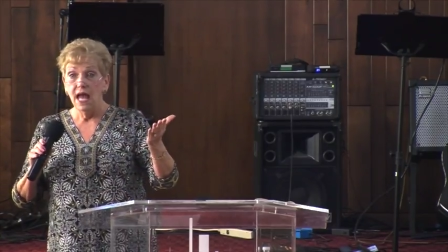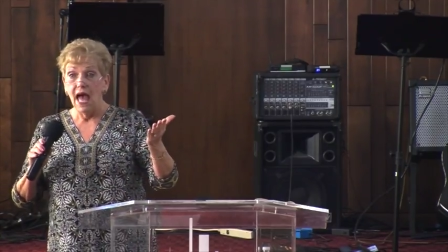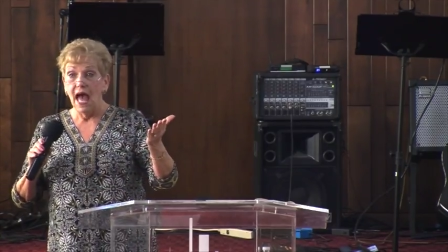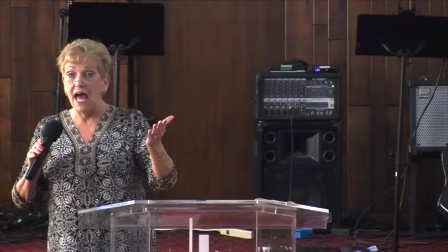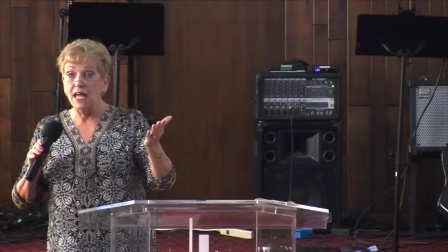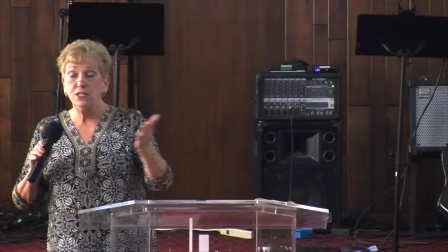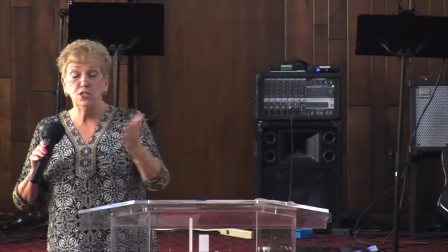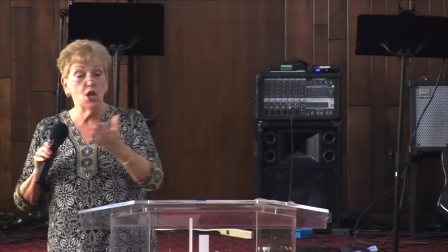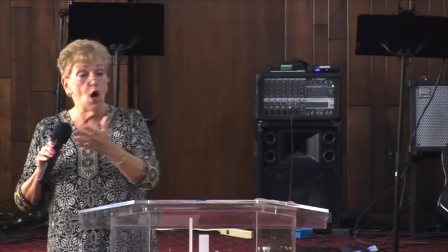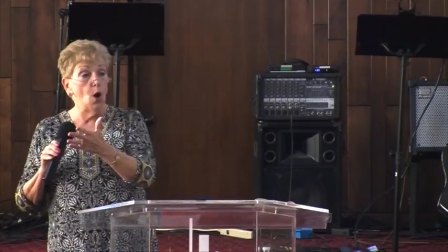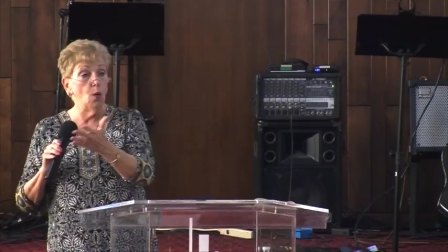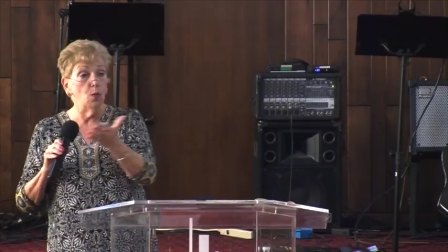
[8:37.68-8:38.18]

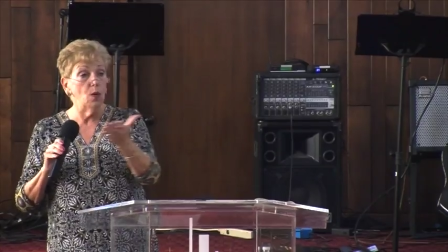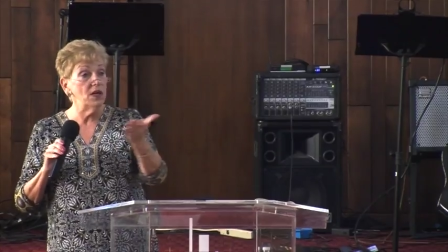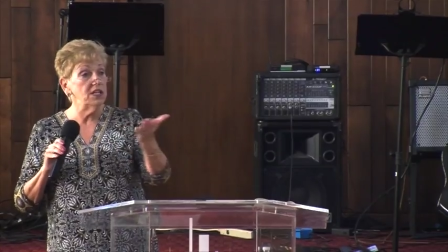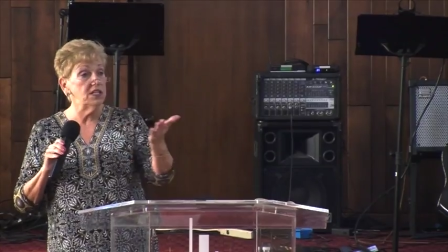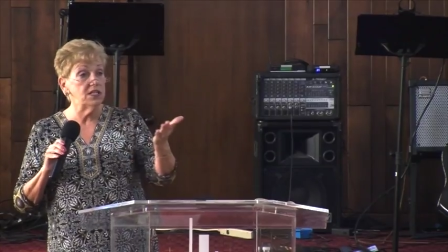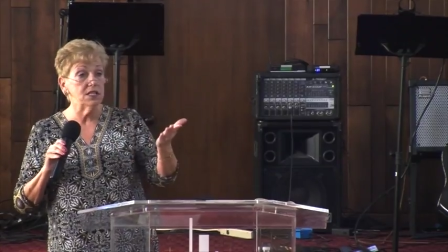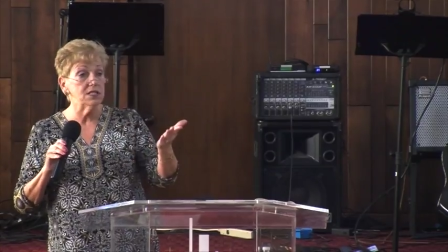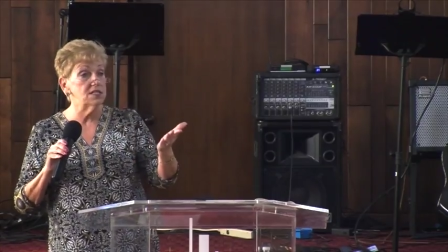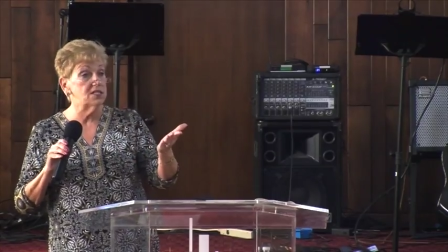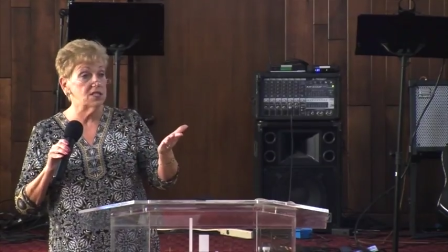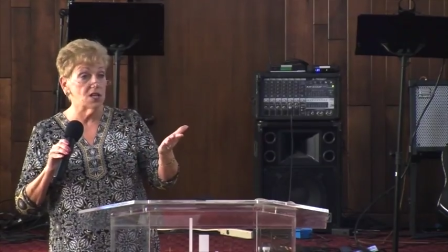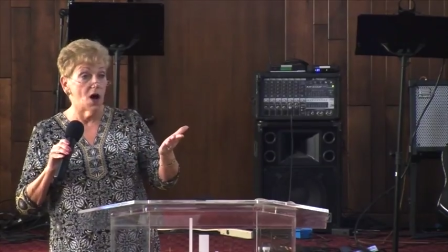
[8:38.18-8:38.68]
And no one
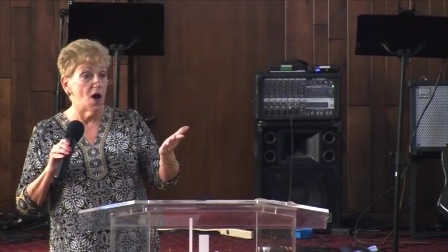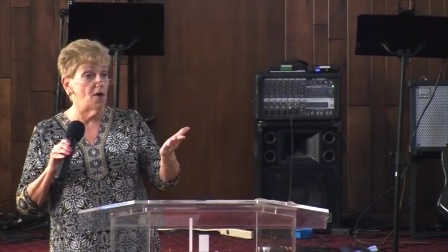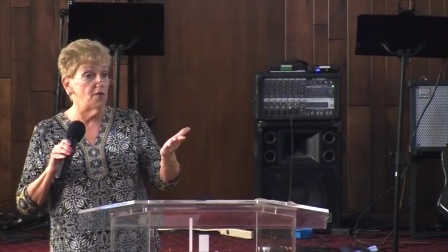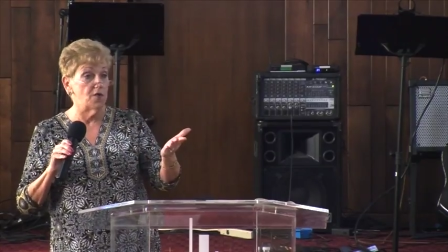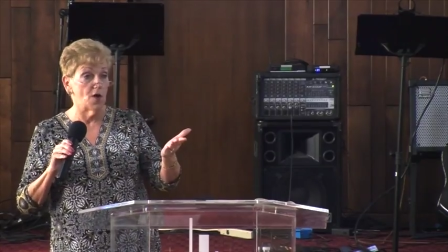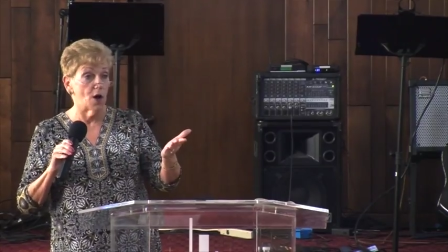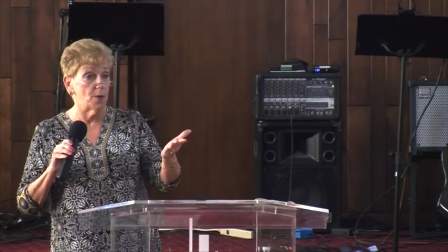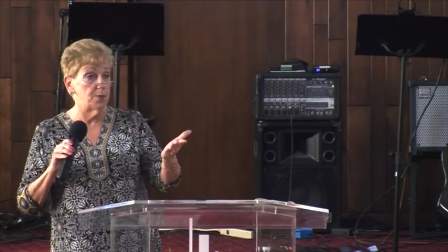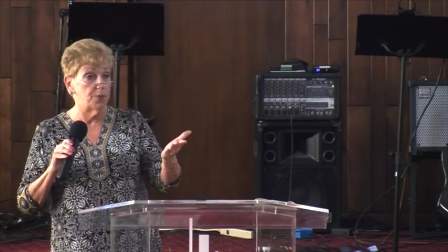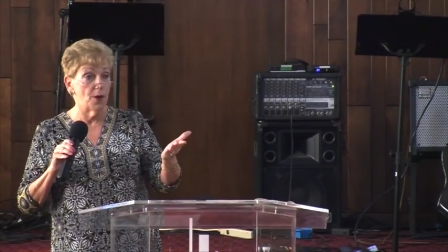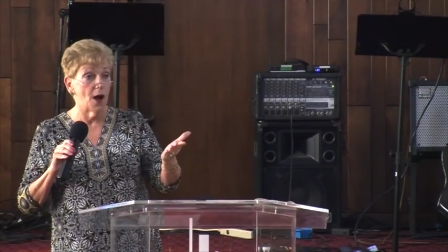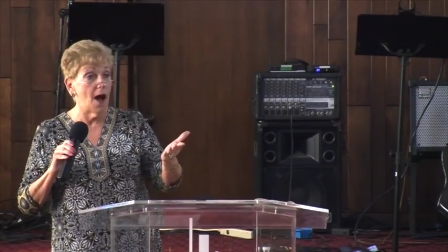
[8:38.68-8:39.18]
can solve
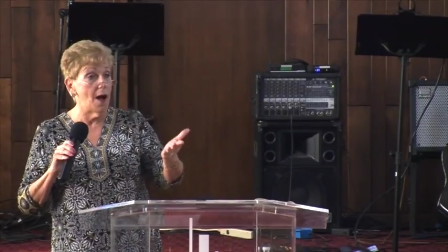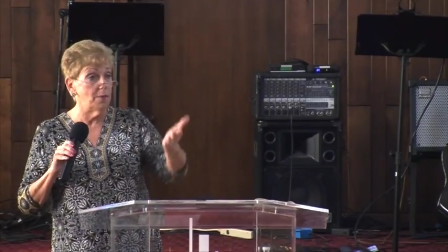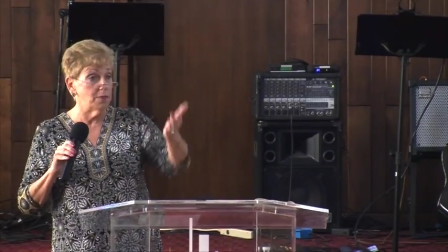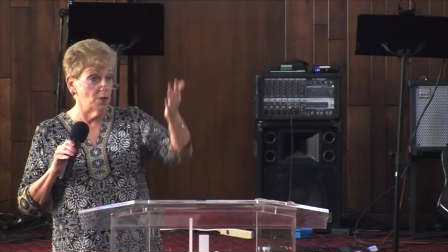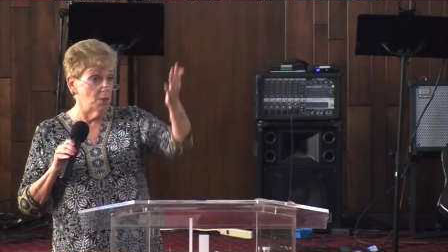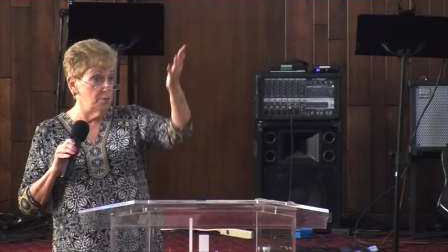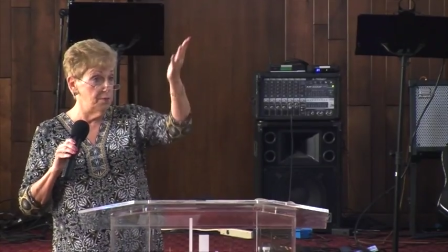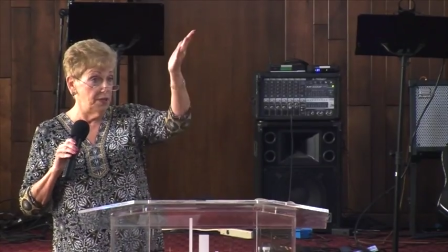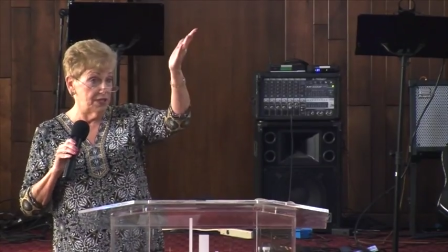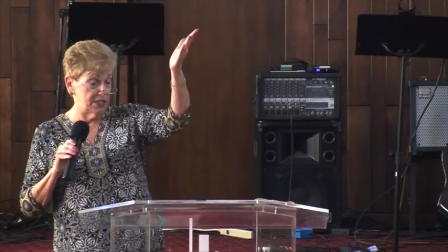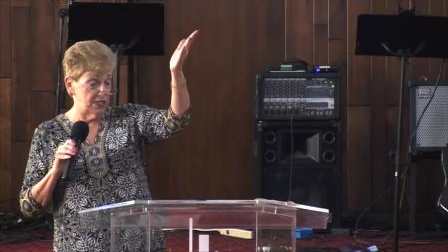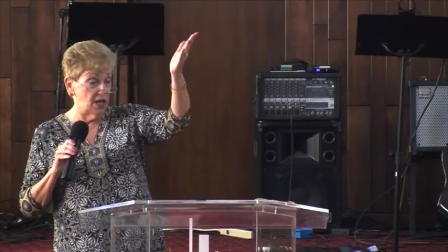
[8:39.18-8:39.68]
our
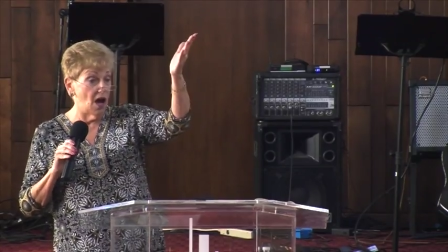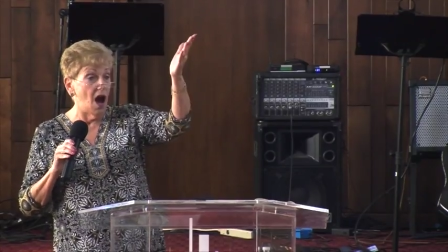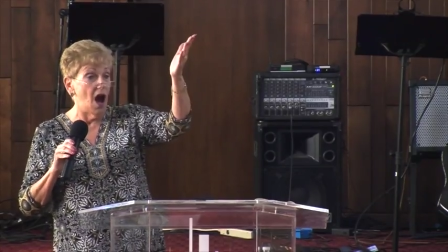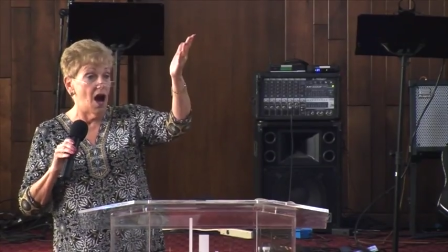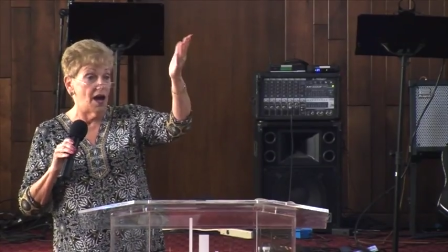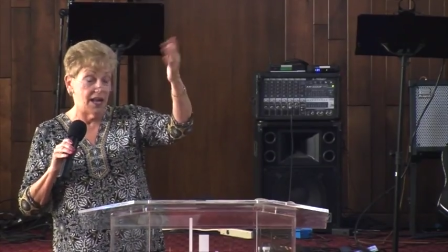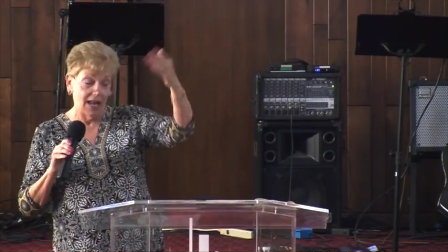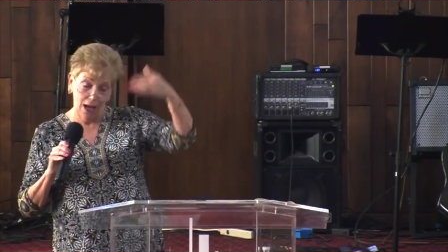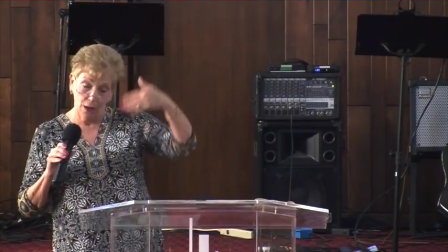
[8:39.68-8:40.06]
problem but God.